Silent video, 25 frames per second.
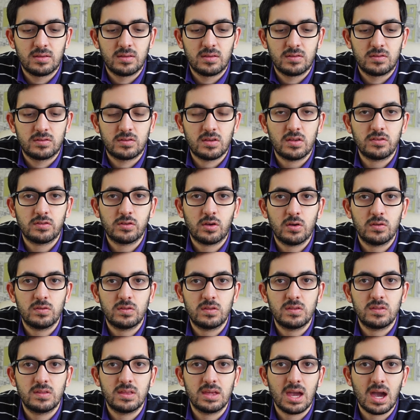So let's go
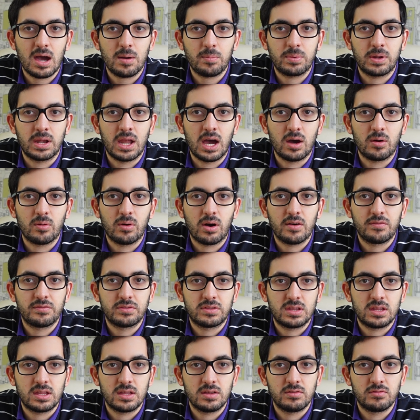through the app now
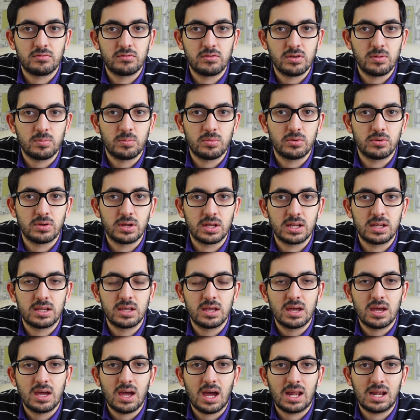after that you've rebooted,
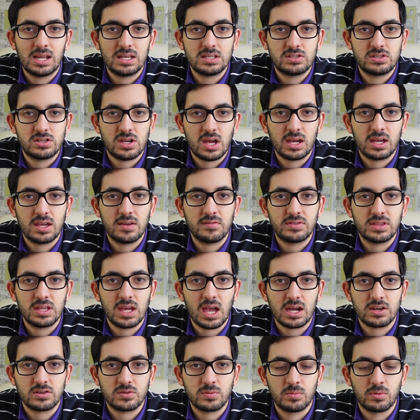and let's check if the
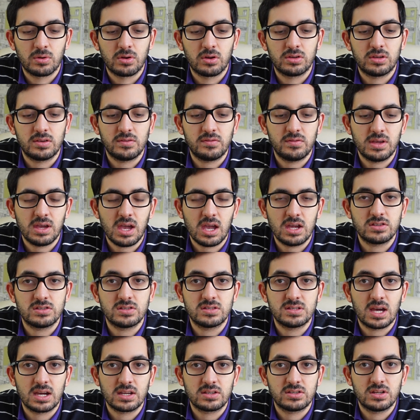actionable
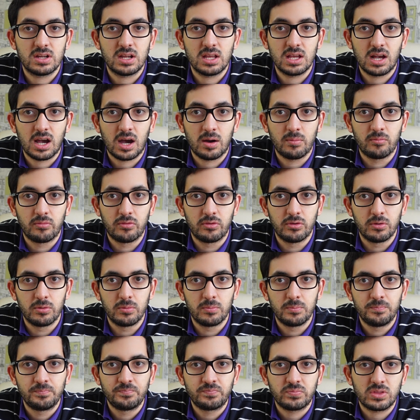notifications actually come through.
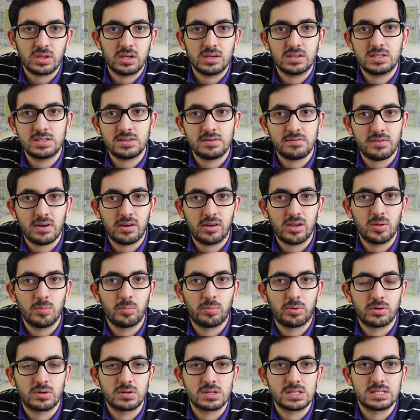This is a very
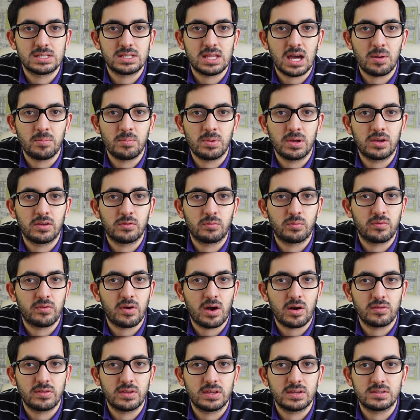important step because
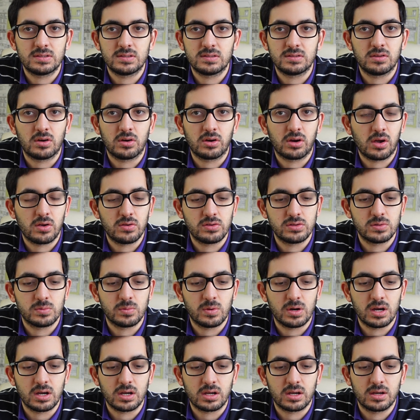without this, it's not going to
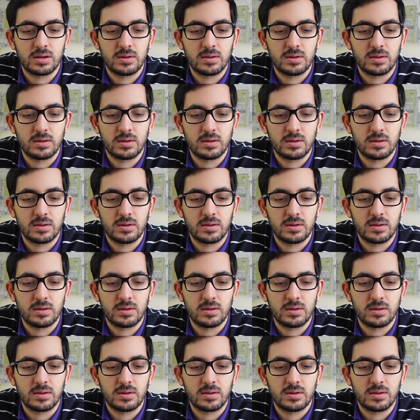work.